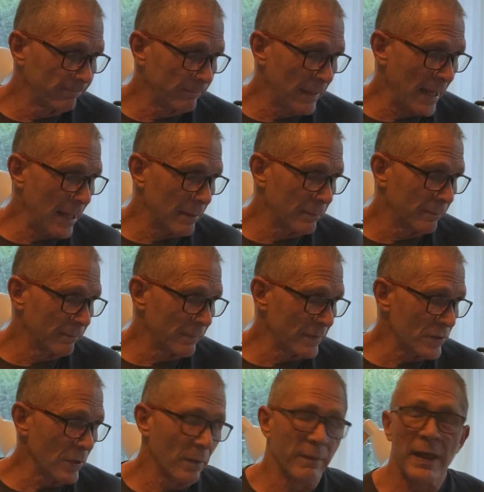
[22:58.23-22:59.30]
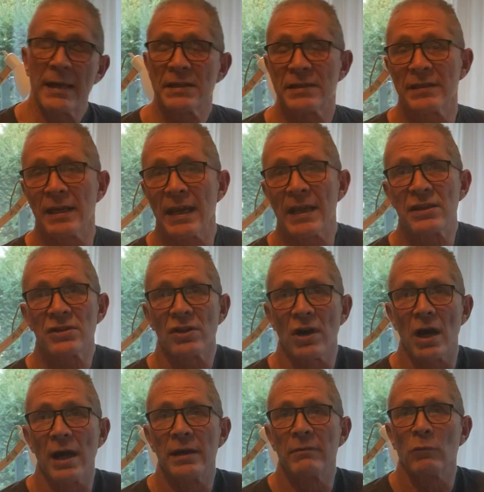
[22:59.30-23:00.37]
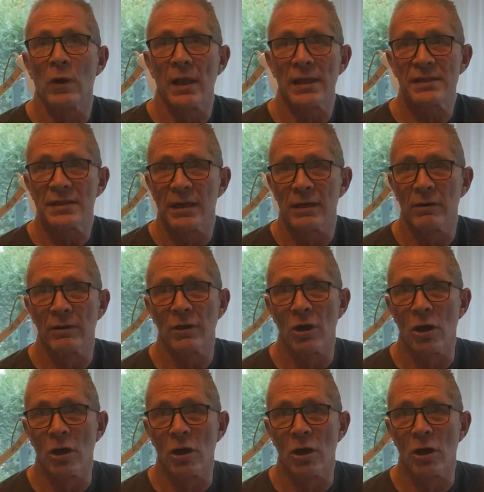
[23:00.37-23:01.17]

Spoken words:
Yeah, so that's today's thought while I sit here in the